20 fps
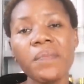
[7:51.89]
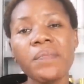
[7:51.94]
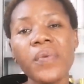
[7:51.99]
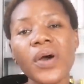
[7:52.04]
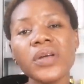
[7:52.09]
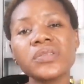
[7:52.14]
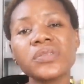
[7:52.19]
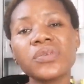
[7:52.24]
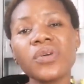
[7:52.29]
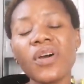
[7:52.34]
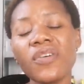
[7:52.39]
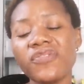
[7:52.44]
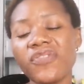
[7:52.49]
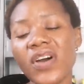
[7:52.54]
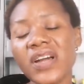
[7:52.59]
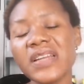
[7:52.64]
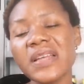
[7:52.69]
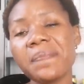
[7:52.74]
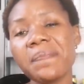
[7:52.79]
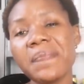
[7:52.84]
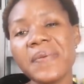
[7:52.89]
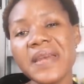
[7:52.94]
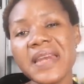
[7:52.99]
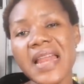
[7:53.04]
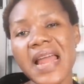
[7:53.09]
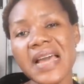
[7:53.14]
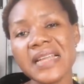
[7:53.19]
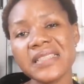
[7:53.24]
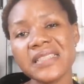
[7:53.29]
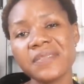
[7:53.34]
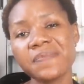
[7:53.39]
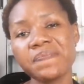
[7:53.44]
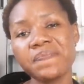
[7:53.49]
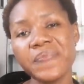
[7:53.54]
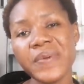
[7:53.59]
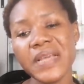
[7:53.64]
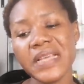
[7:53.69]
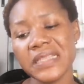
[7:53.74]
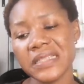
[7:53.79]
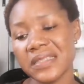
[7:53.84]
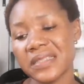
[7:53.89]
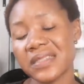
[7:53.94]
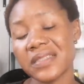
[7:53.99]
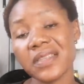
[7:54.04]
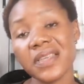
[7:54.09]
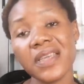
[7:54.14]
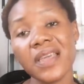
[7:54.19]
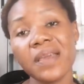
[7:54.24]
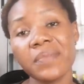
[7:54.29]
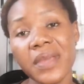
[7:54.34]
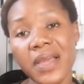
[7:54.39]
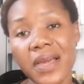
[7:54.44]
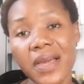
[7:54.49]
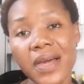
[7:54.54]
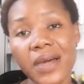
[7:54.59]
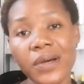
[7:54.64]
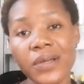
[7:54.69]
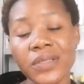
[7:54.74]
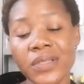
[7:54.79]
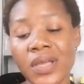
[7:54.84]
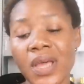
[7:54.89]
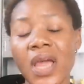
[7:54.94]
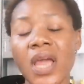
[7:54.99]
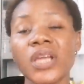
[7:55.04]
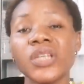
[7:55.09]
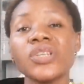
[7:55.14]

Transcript: but go for the plant-based chemicals.